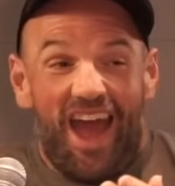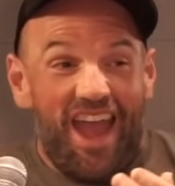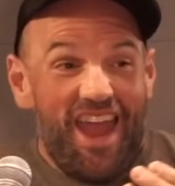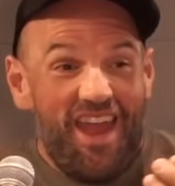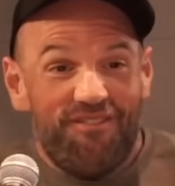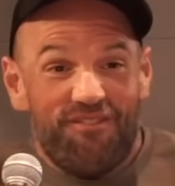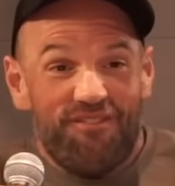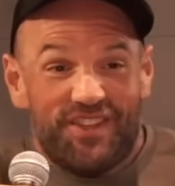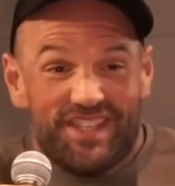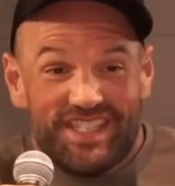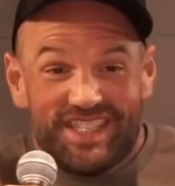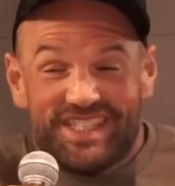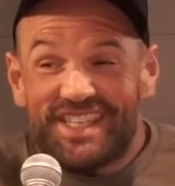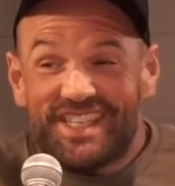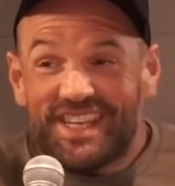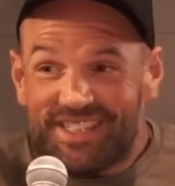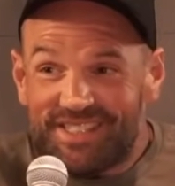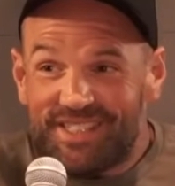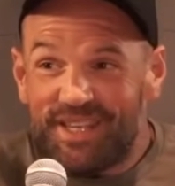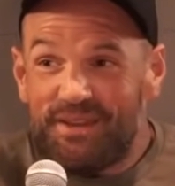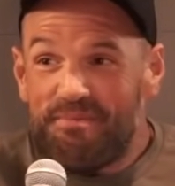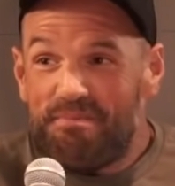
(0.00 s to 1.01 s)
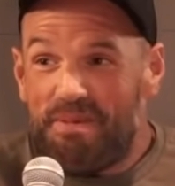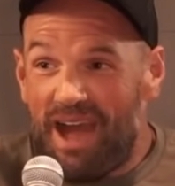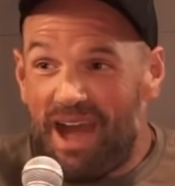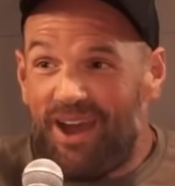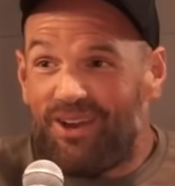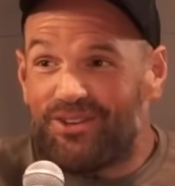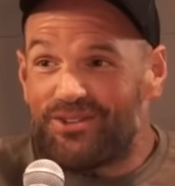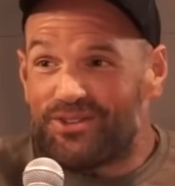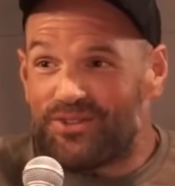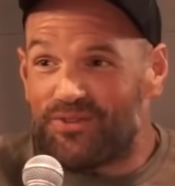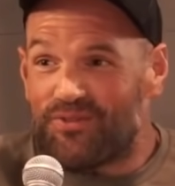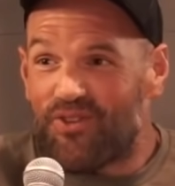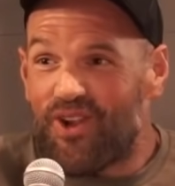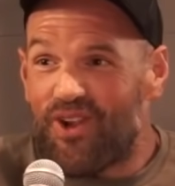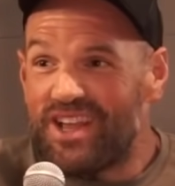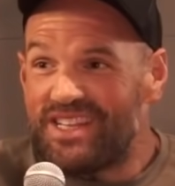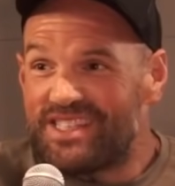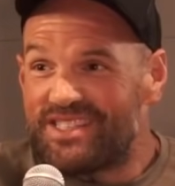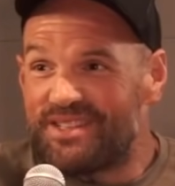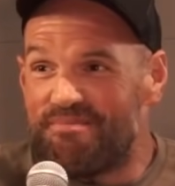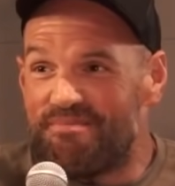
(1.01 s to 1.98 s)
I have 60 pounds of
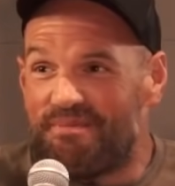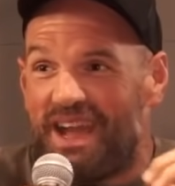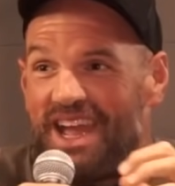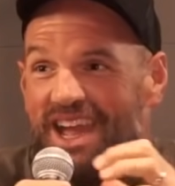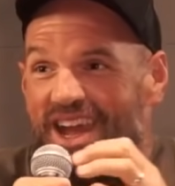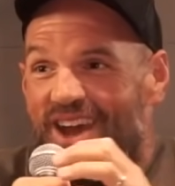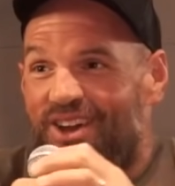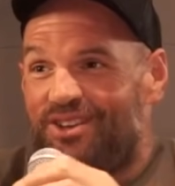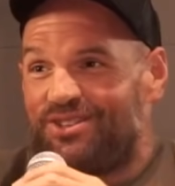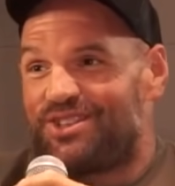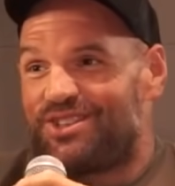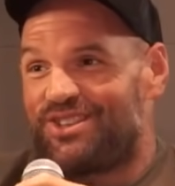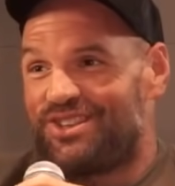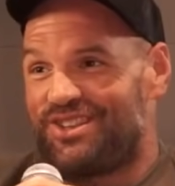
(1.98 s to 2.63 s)
rice in my house.